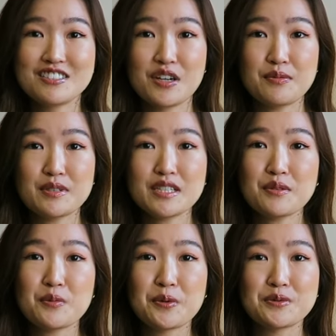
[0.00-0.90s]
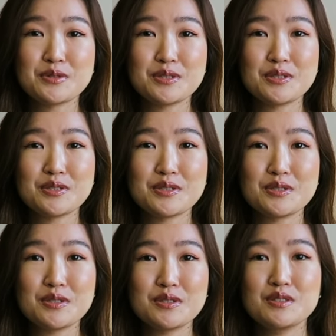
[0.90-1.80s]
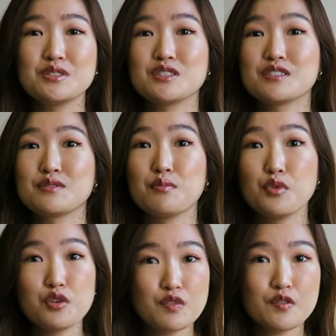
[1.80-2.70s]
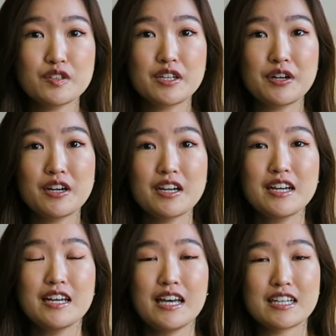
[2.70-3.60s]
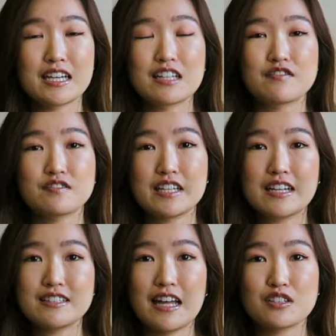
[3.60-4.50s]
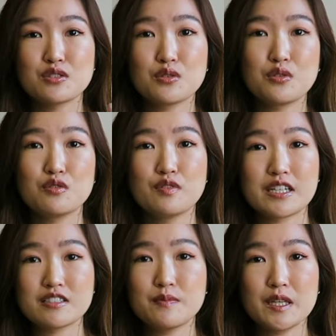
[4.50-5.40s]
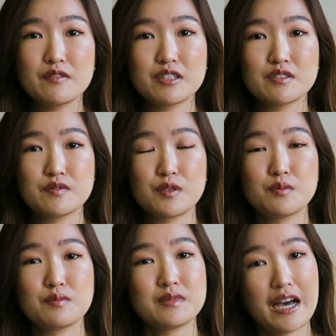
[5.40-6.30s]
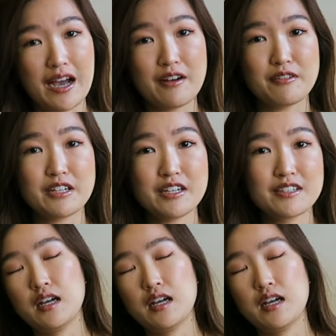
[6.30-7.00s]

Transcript: so I really want to just move over there and kind of get that sort of experience from that area.